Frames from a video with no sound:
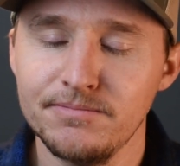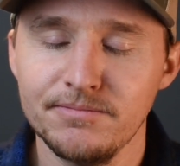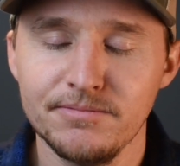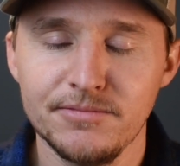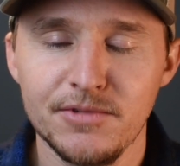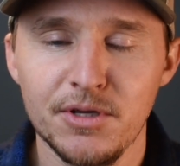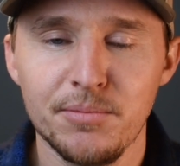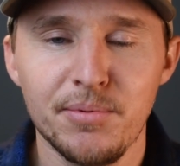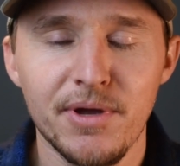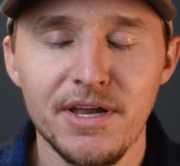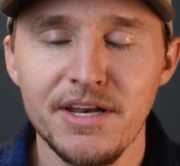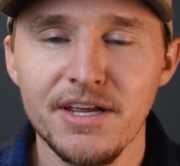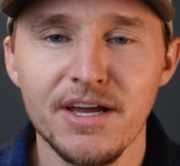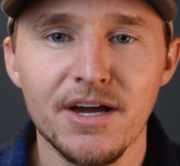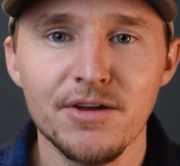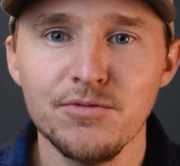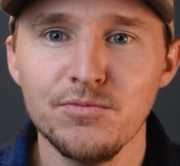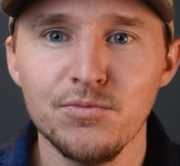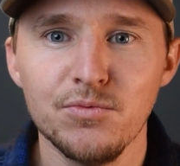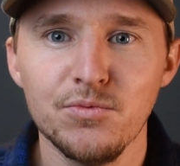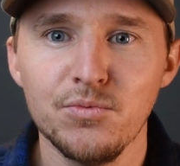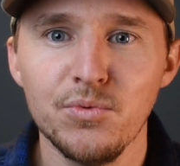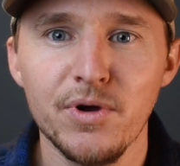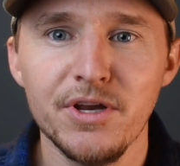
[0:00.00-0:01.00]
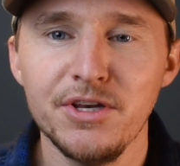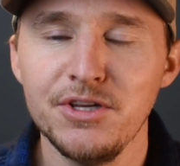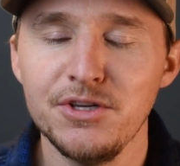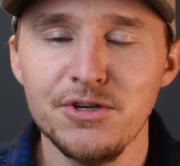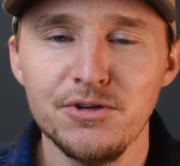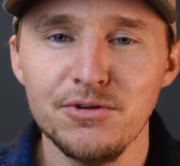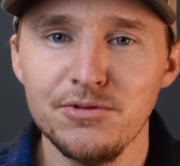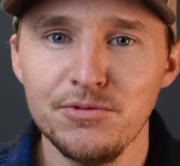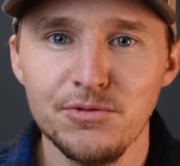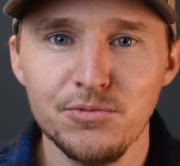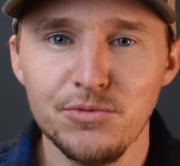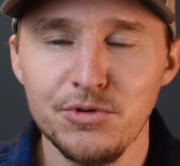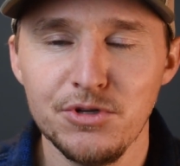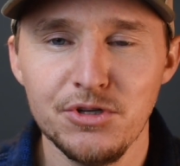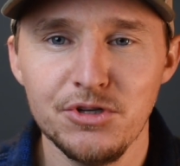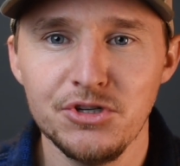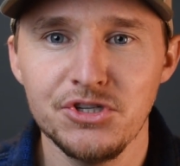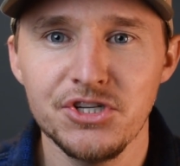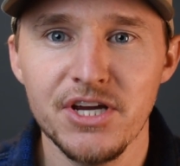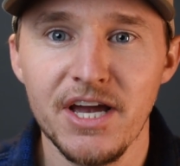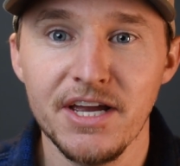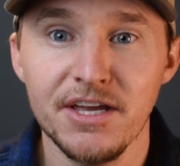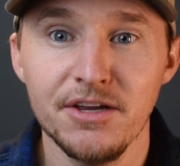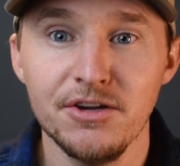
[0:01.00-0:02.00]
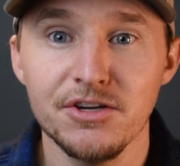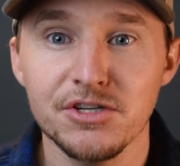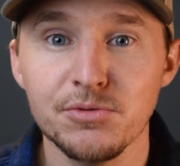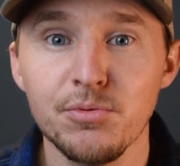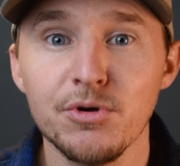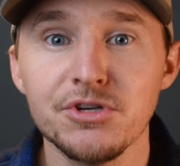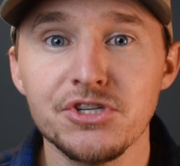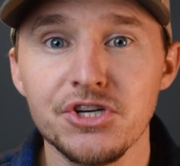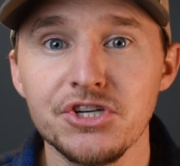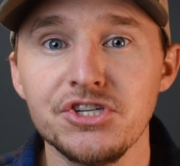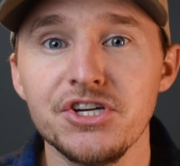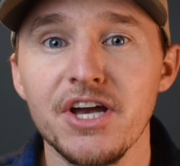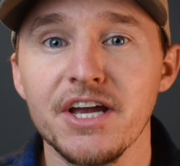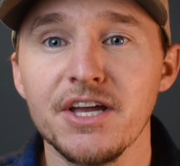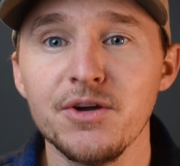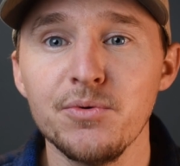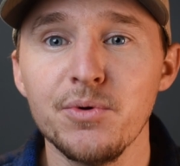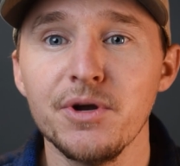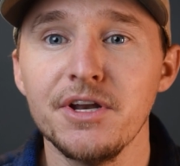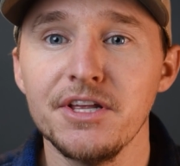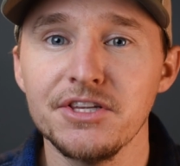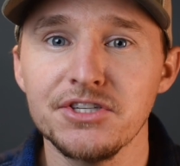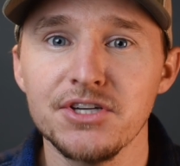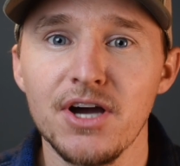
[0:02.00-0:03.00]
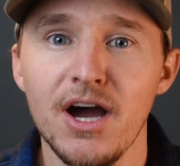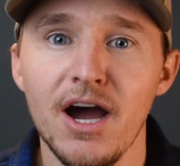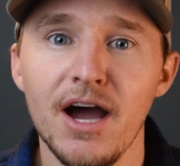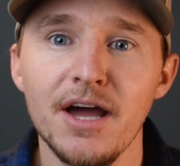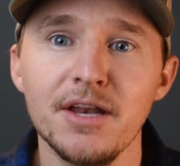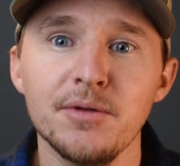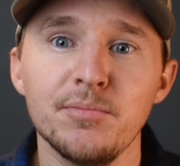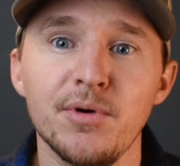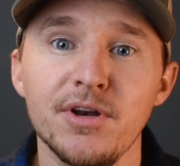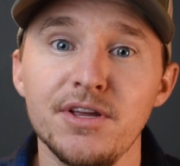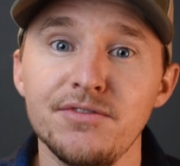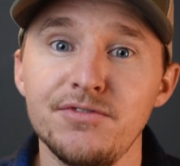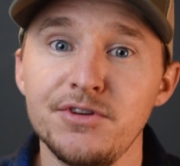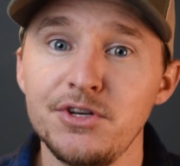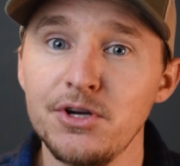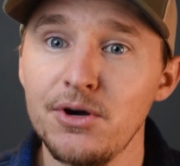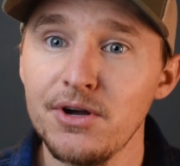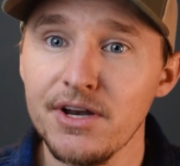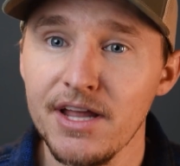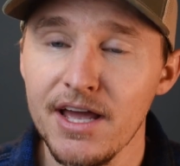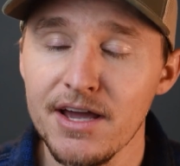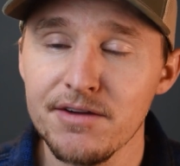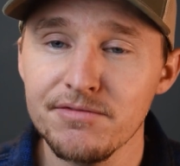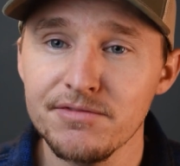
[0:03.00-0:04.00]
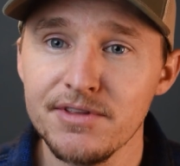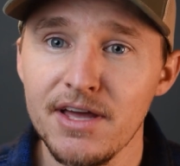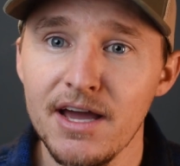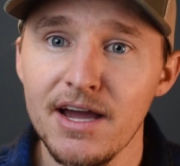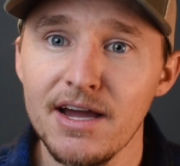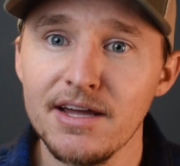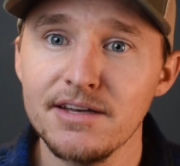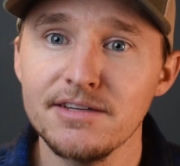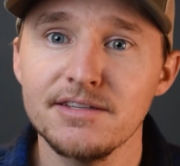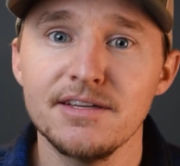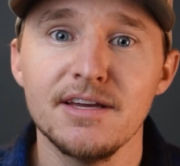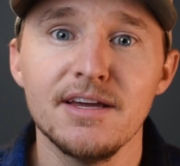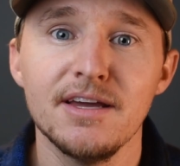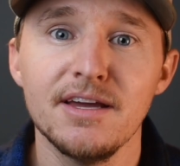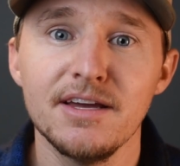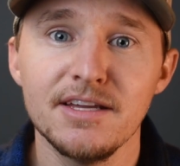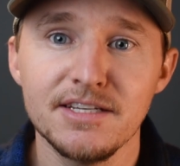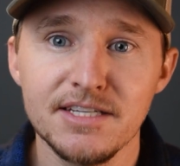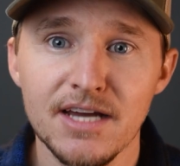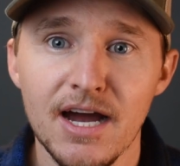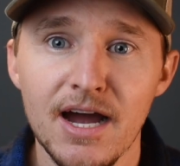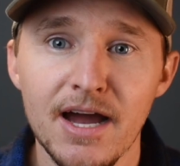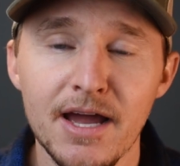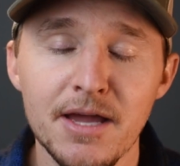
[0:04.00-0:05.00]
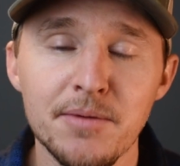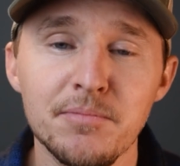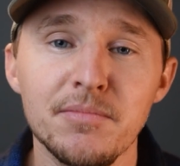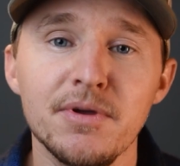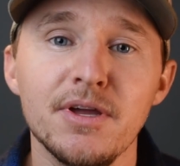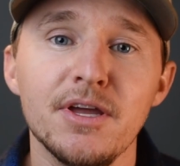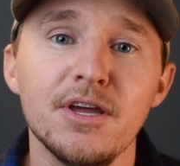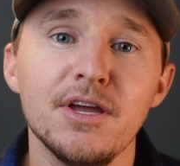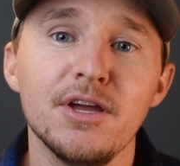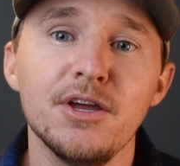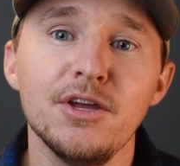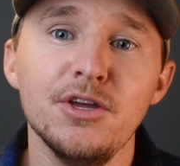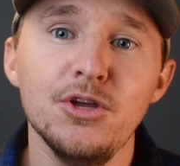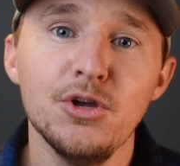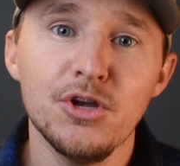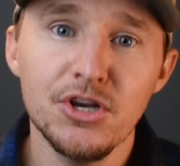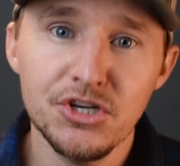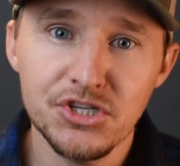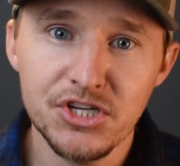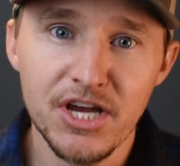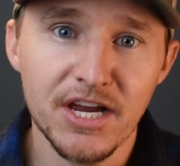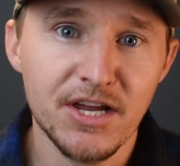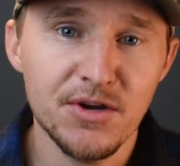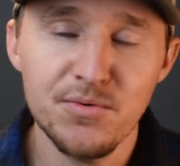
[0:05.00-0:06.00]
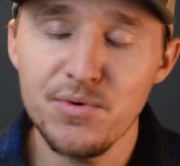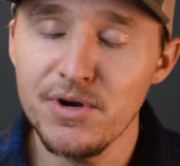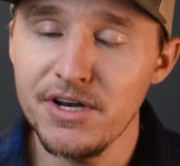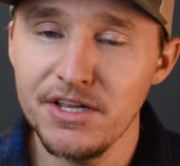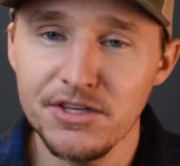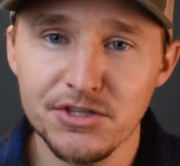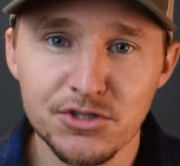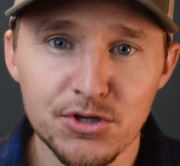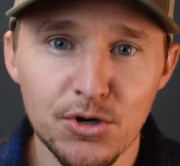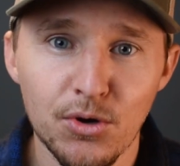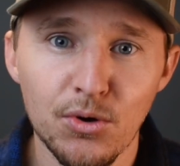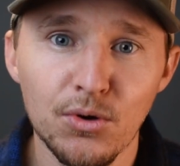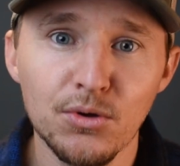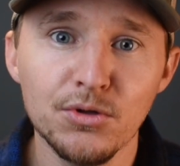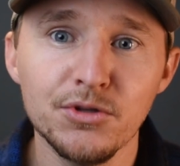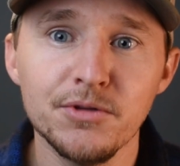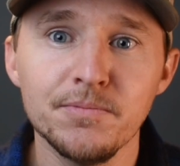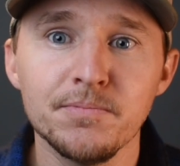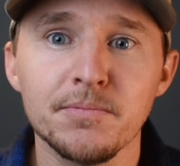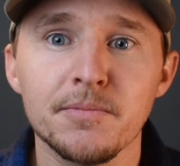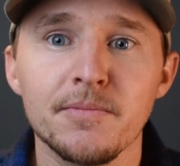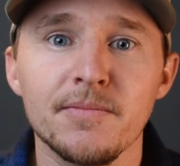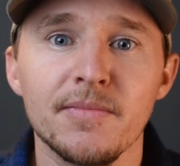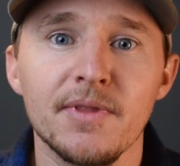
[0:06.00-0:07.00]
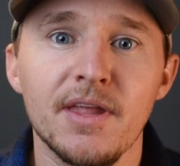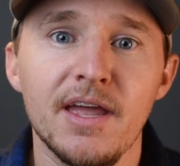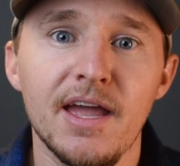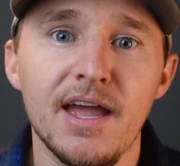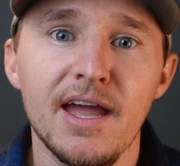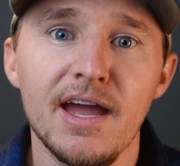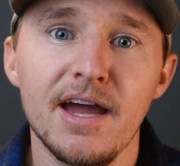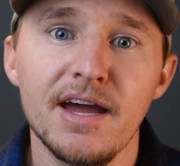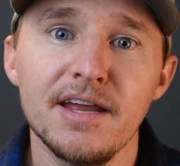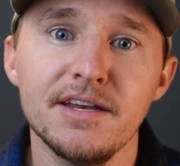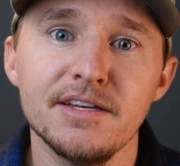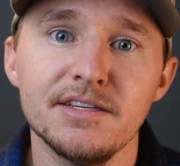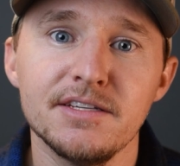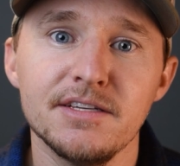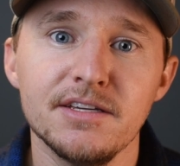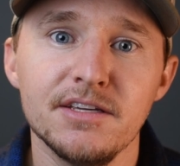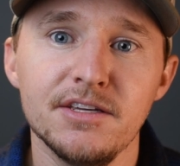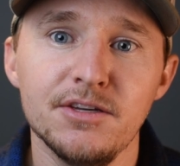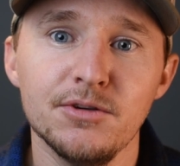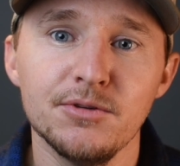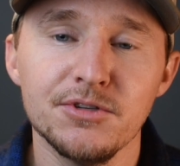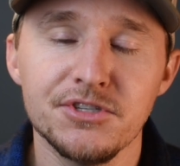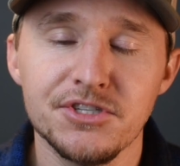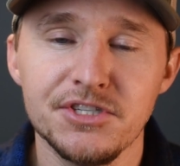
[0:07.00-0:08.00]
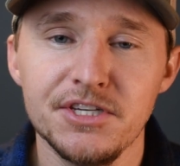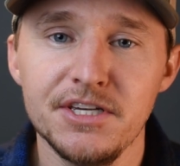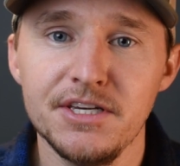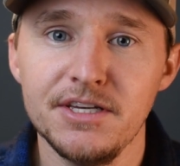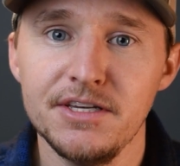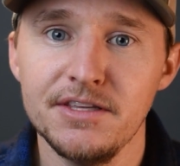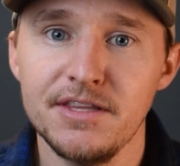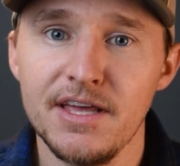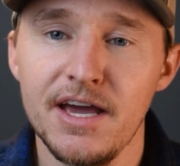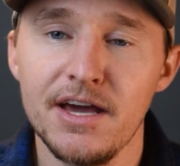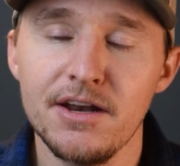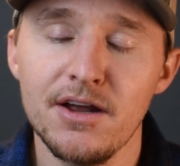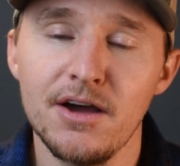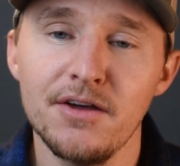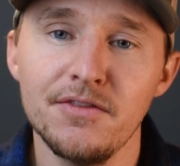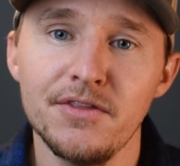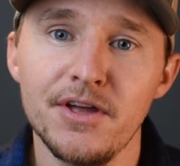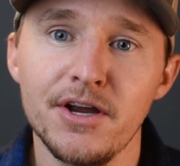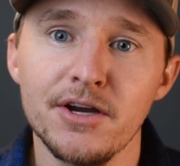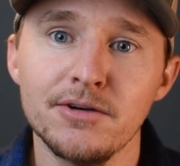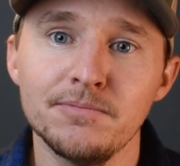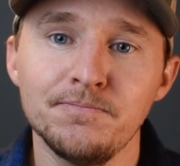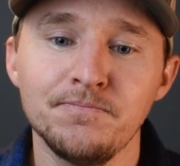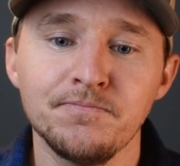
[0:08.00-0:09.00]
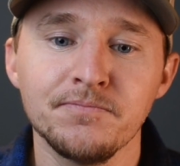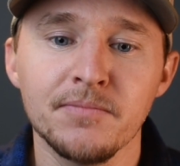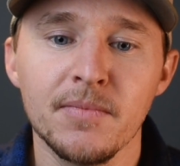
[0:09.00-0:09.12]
depending on when we check it, you're supposed to check it when it's hot, but if you don't have that time, you can check it when it's cold, and you'll see that on there,